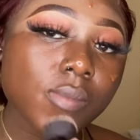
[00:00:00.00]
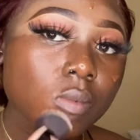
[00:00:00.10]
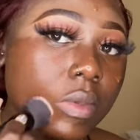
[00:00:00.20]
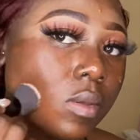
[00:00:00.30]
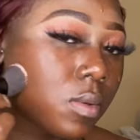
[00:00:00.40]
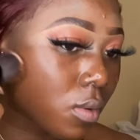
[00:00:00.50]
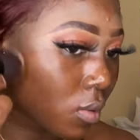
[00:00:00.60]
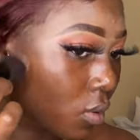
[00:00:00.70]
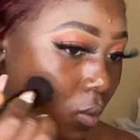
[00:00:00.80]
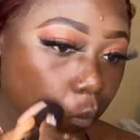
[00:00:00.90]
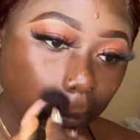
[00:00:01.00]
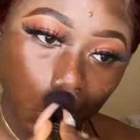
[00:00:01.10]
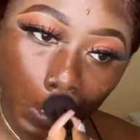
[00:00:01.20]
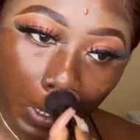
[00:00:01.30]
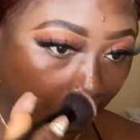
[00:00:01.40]
um, the brush
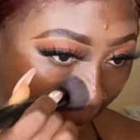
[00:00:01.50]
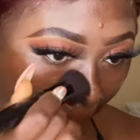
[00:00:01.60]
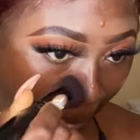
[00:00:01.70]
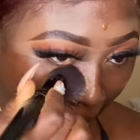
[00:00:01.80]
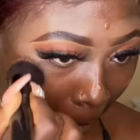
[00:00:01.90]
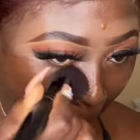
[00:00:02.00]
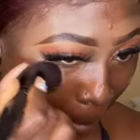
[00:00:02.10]
because